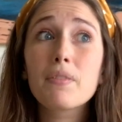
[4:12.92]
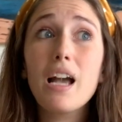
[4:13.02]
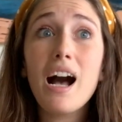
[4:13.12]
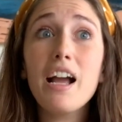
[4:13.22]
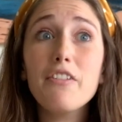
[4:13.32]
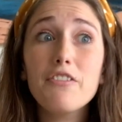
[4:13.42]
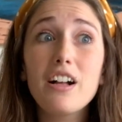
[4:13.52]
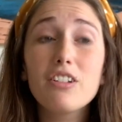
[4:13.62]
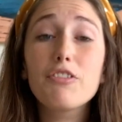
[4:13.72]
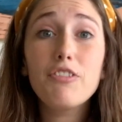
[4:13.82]
I
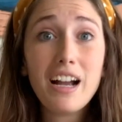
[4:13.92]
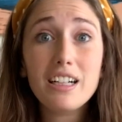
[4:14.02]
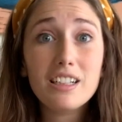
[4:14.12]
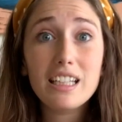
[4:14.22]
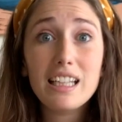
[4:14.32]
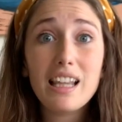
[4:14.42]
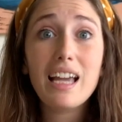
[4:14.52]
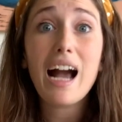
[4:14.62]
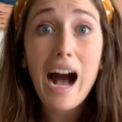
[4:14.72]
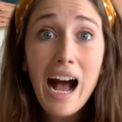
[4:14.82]
felt finally
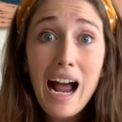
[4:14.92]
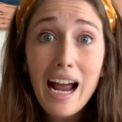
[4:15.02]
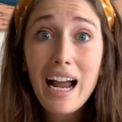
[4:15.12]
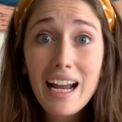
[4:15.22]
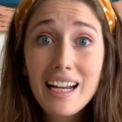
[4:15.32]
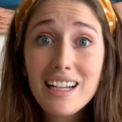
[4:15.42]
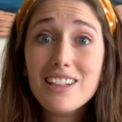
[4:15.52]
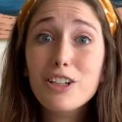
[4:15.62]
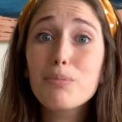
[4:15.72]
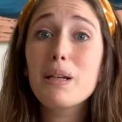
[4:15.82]
like I
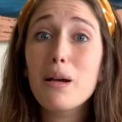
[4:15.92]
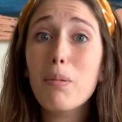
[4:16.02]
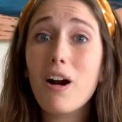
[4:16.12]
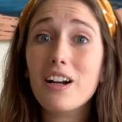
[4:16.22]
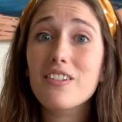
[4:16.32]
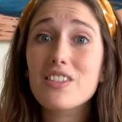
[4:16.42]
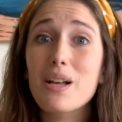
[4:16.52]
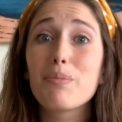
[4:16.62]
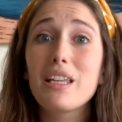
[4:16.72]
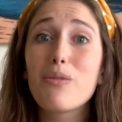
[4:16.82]
could be a part of
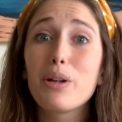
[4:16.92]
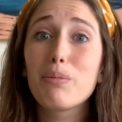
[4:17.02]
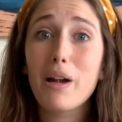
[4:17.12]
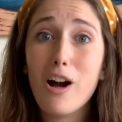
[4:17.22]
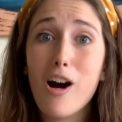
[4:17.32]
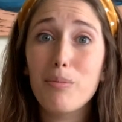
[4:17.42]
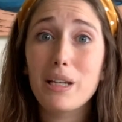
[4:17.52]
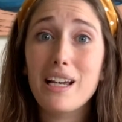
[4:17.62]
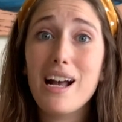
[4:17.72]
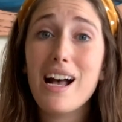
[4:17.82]
something with my
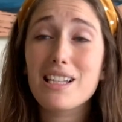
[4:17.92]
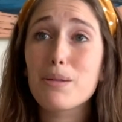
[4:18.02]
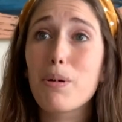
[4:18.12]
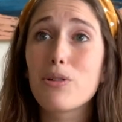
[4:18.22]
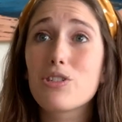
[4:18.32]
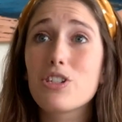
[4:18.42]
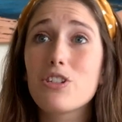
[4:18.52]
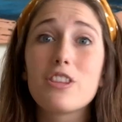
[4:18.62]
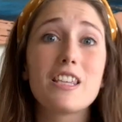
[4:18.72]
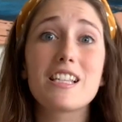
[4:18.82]
hobby as opposed to
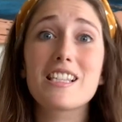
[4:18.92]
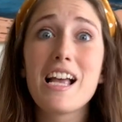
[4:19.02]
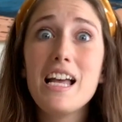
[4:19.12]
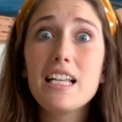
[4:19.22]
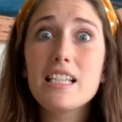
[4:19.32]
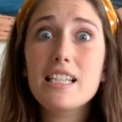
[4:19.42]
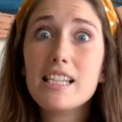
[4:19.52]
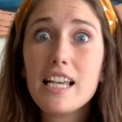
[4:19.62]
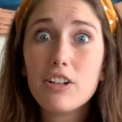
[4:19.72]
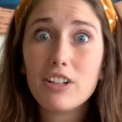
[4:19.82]
this
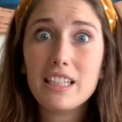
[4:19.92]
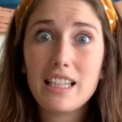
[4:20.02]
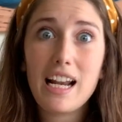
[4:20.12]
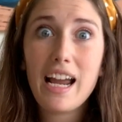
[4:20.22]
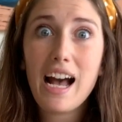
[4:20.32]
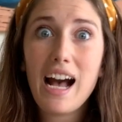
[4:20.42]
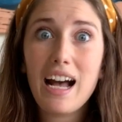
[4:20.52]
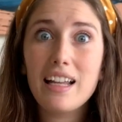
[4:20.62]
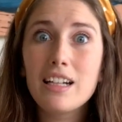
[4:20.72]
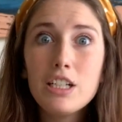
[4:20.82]
secret that I
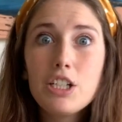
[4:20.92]
had,